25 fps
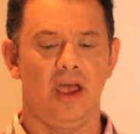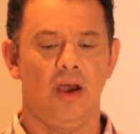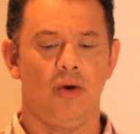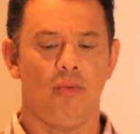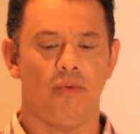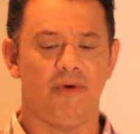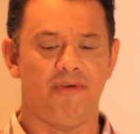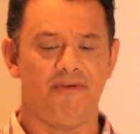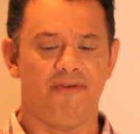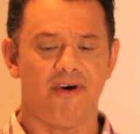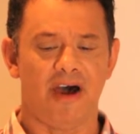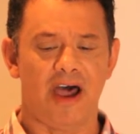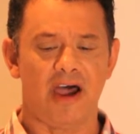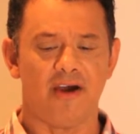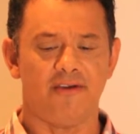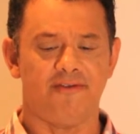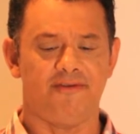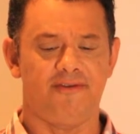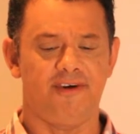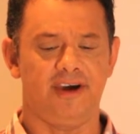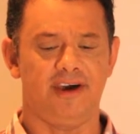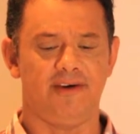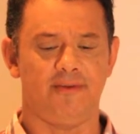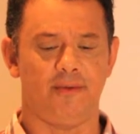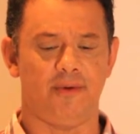We find
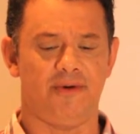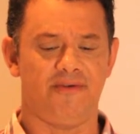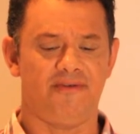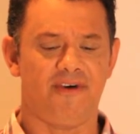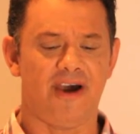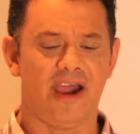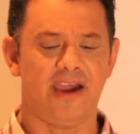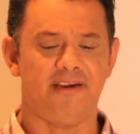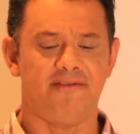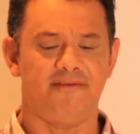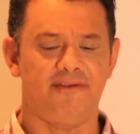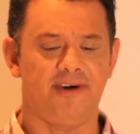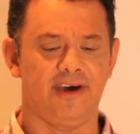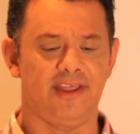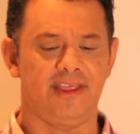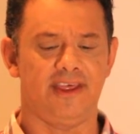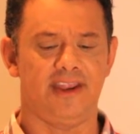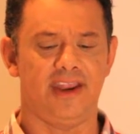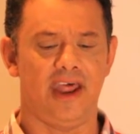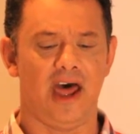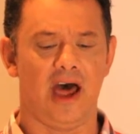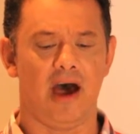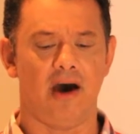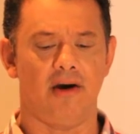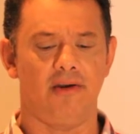further
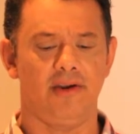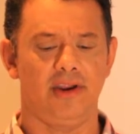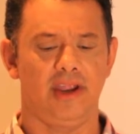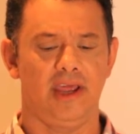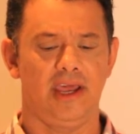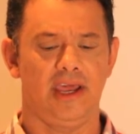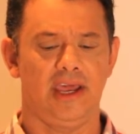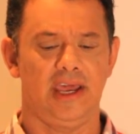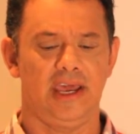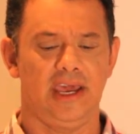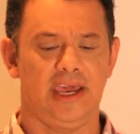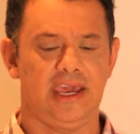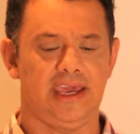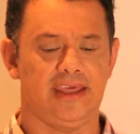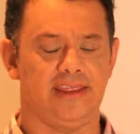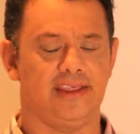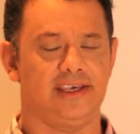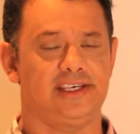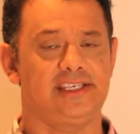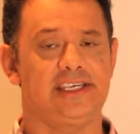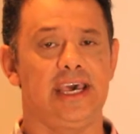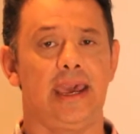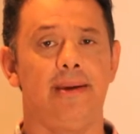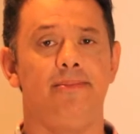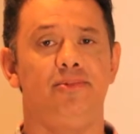down in the
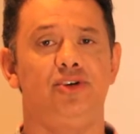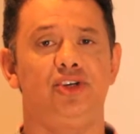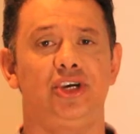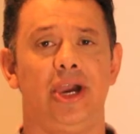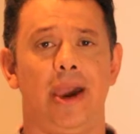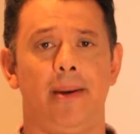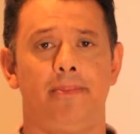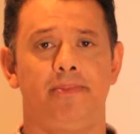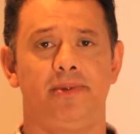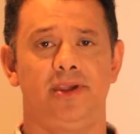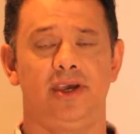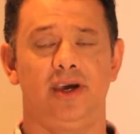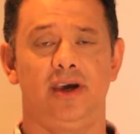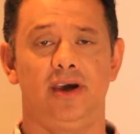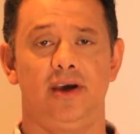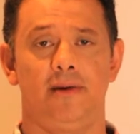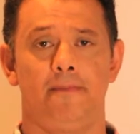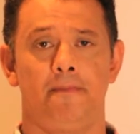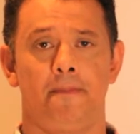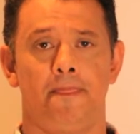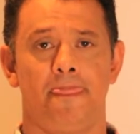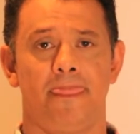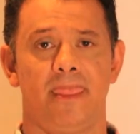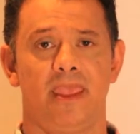same chapter,